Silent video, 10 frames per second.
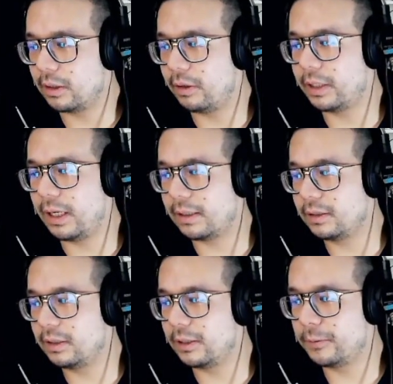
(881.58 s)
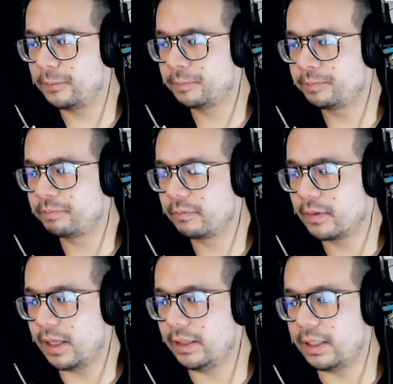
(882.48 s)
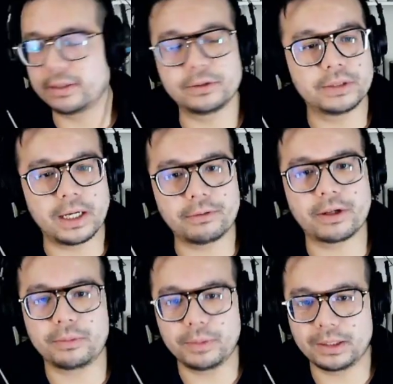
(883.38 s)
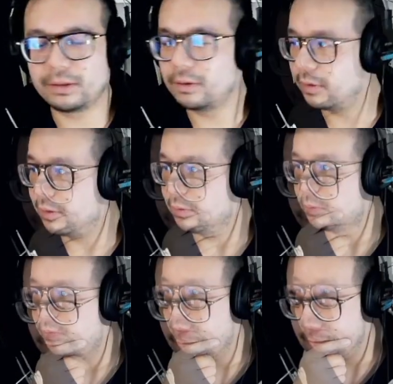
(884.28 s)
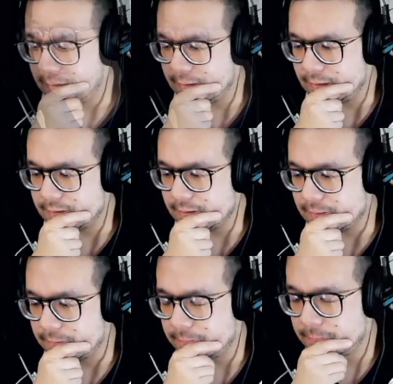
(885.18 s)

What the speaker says: on Catalina, I do not recommend with this. And I think that's it.